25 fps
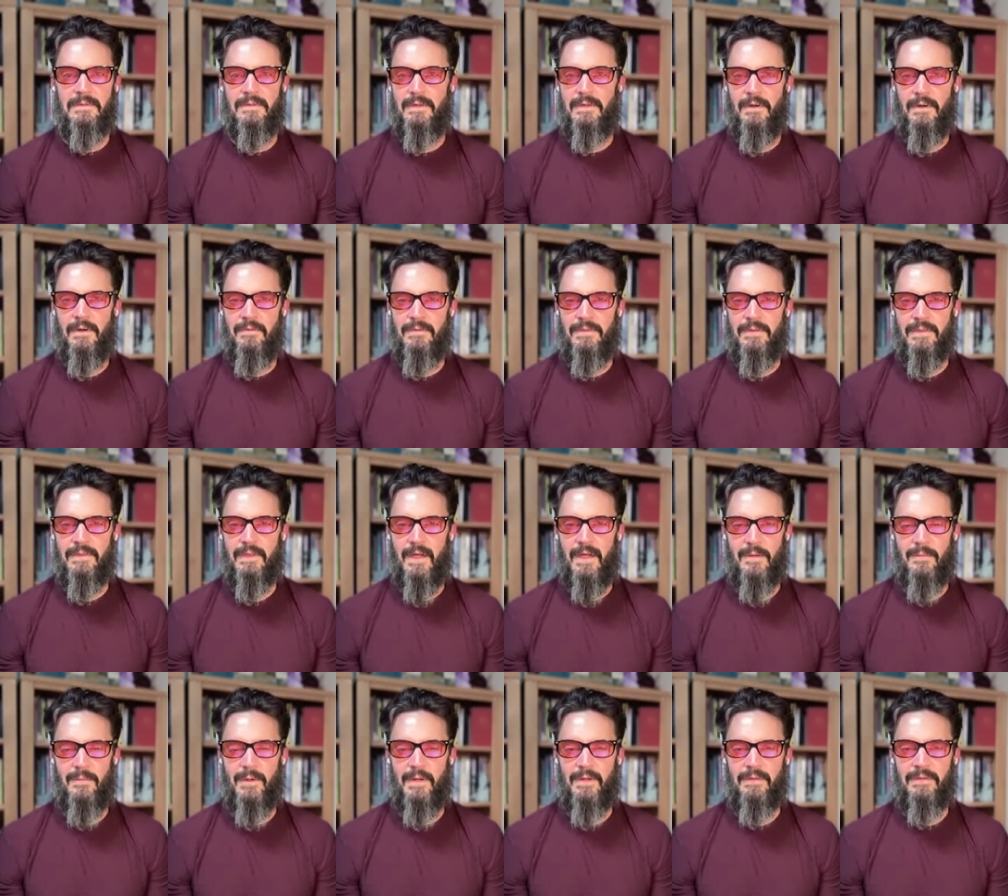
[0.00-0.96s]
Have you
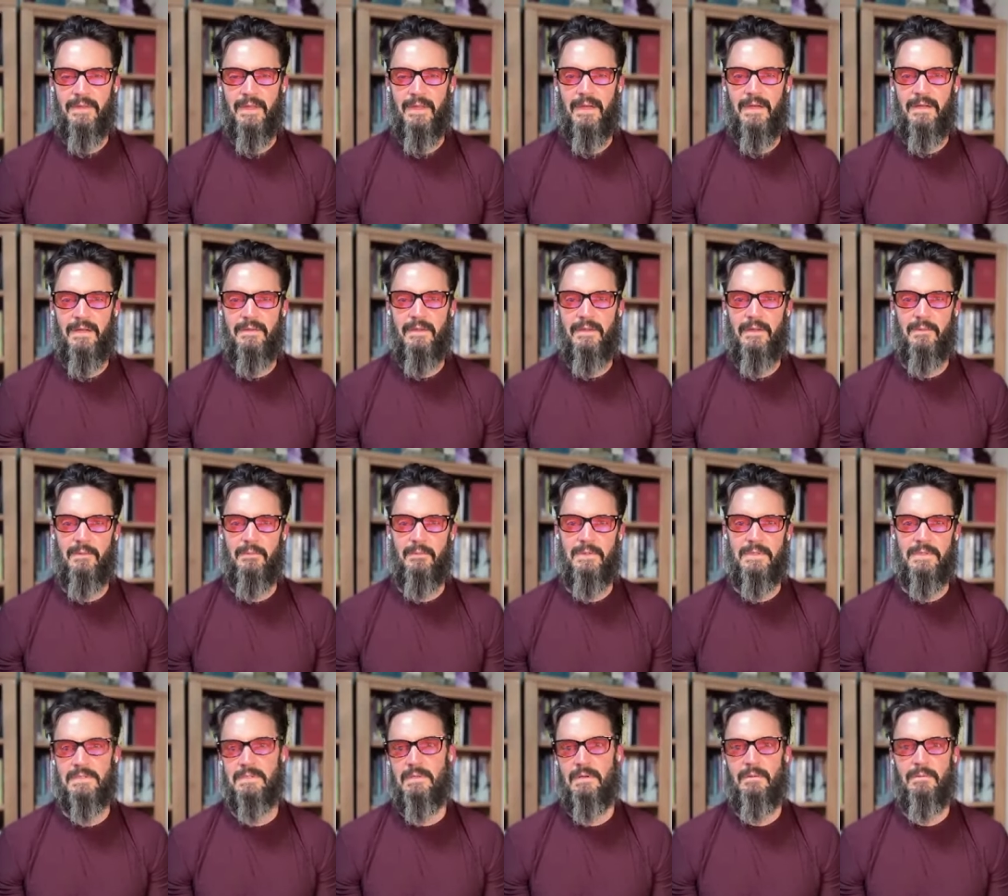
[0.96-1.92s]
thought about that?
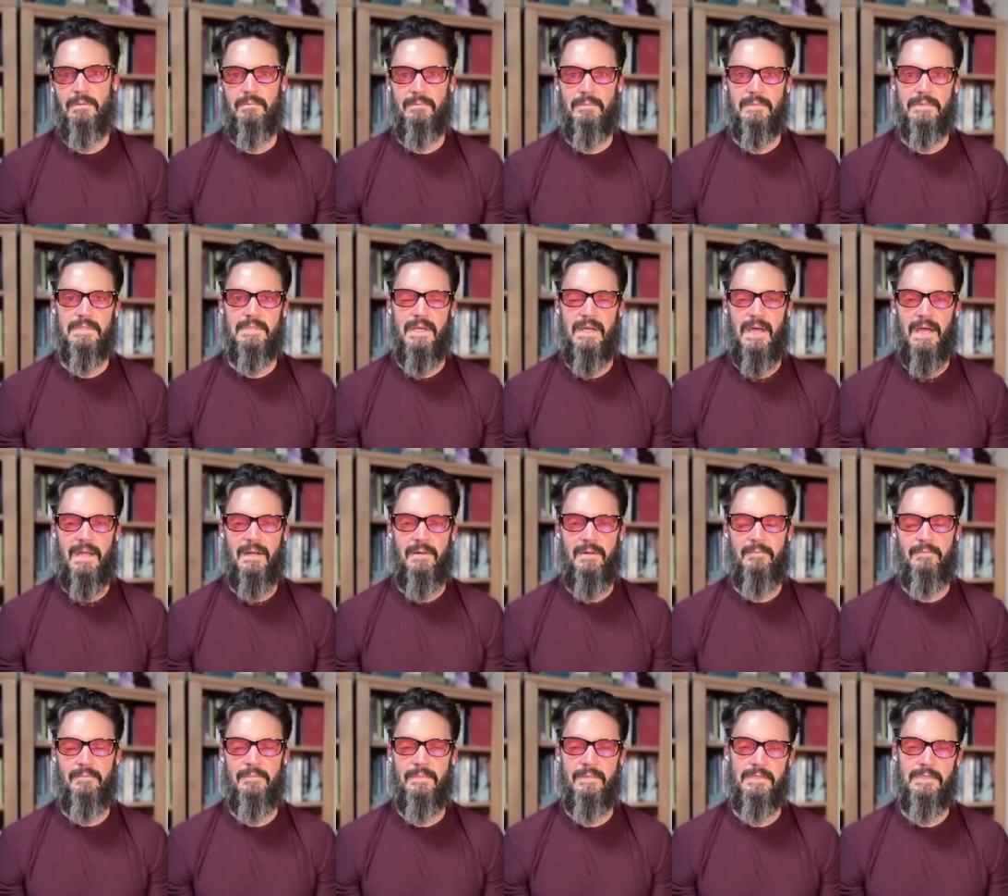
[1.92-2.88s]
Like we just, oh, it's an
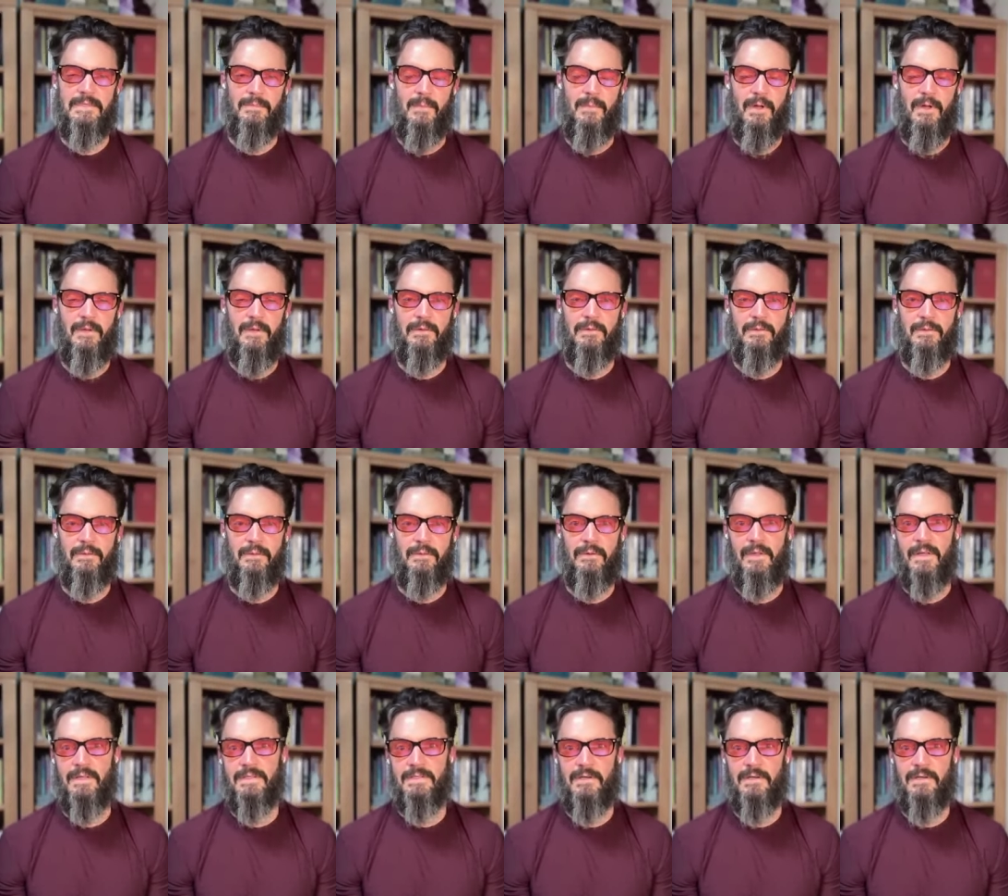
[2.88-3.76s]
atom, it's a molecule.